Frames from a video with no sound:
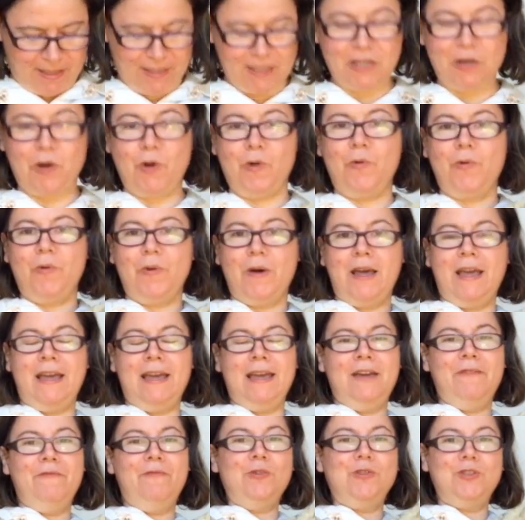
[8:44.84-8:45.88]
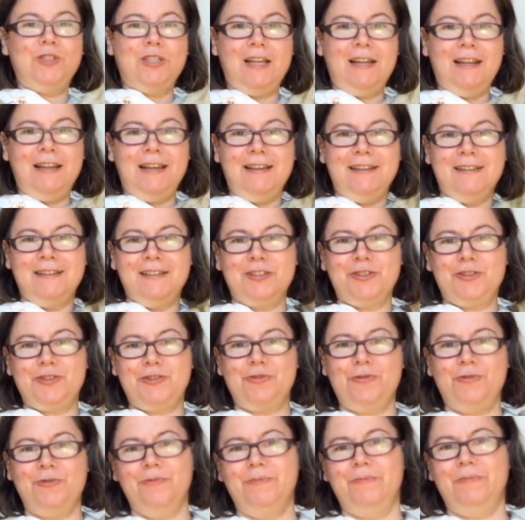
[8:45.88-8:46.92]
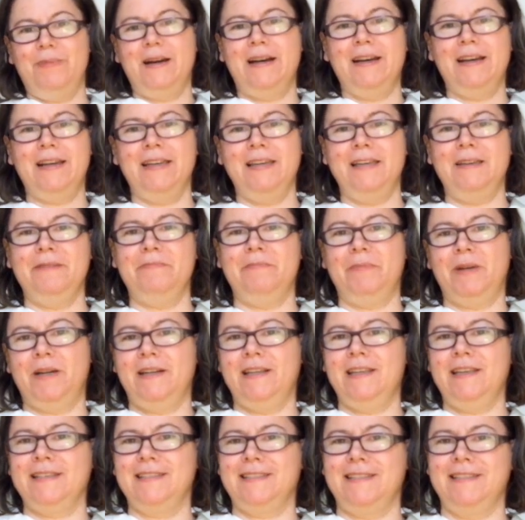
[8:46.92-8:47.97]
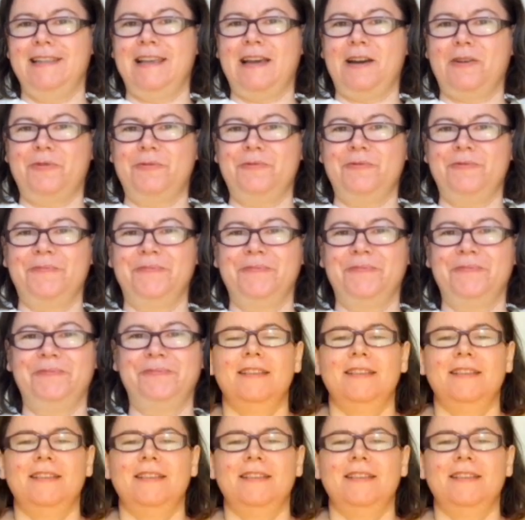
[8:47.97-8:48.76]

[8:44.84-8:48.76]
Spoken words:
So, a Votsala shawl by Maria Ziliakou.